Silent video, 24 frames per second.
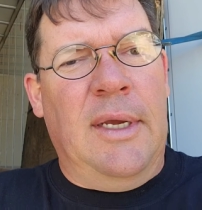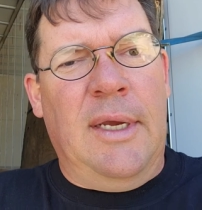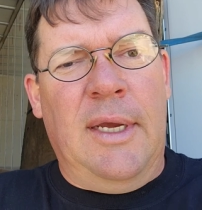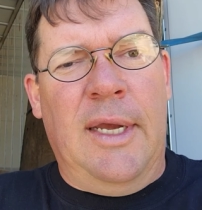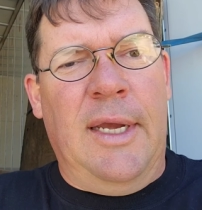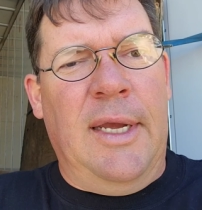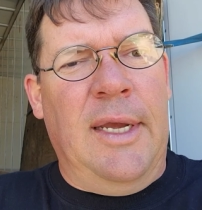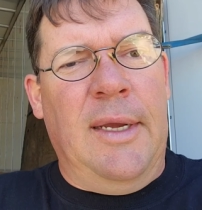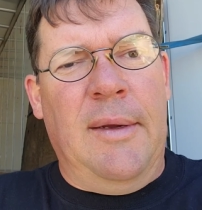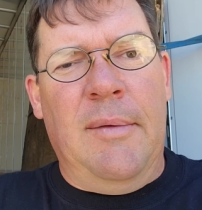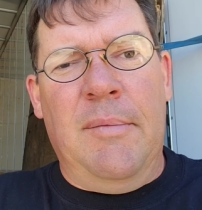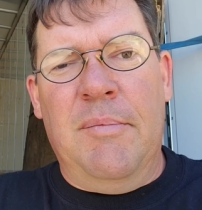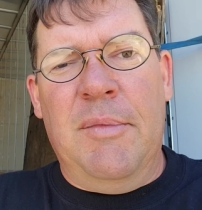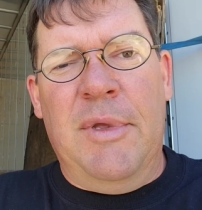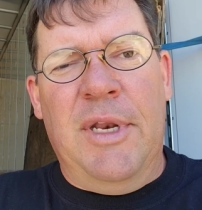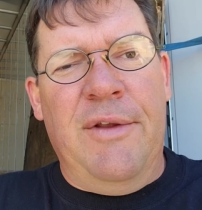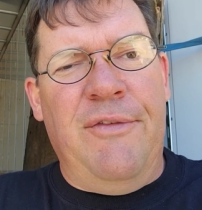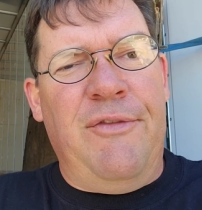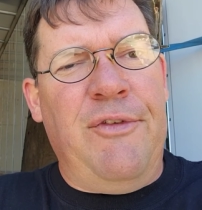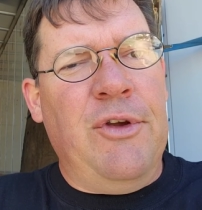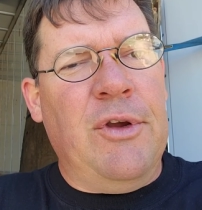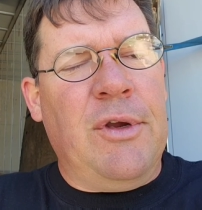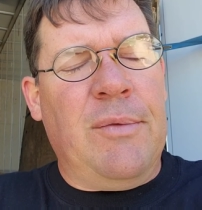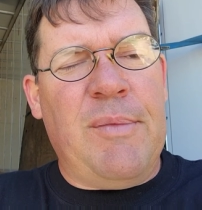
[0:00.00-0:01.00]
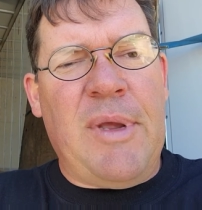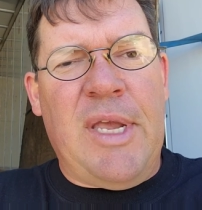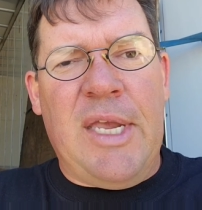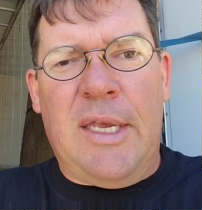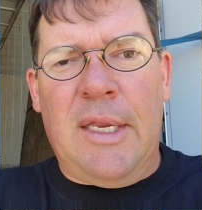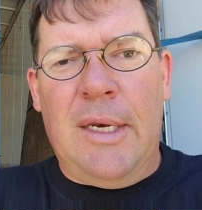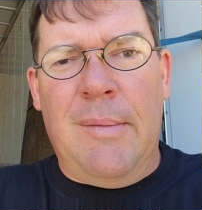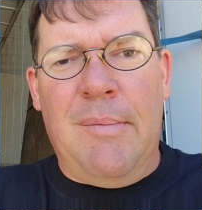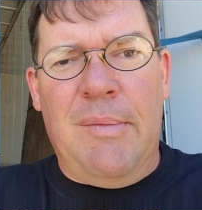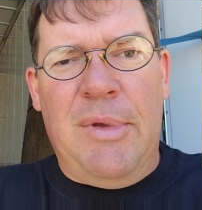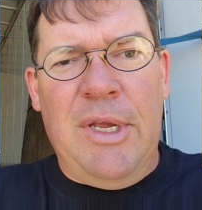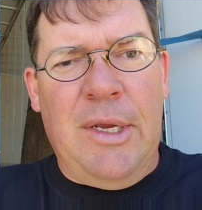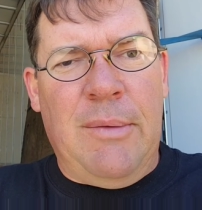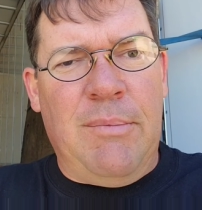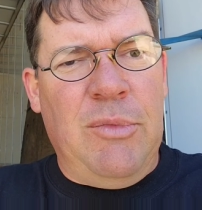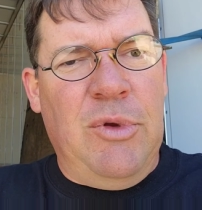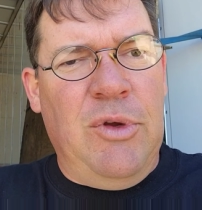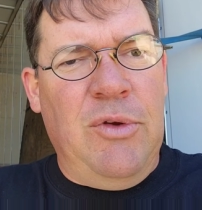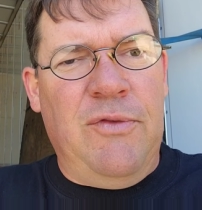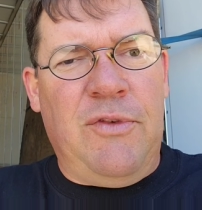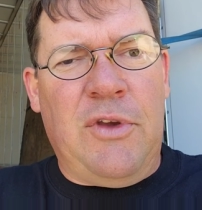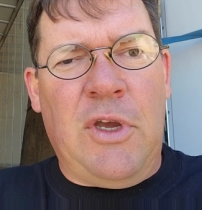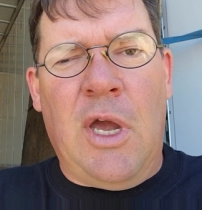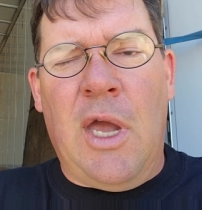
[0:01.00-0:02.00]
Uh, but if you're making a big
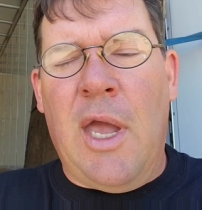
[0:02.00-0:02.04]
move,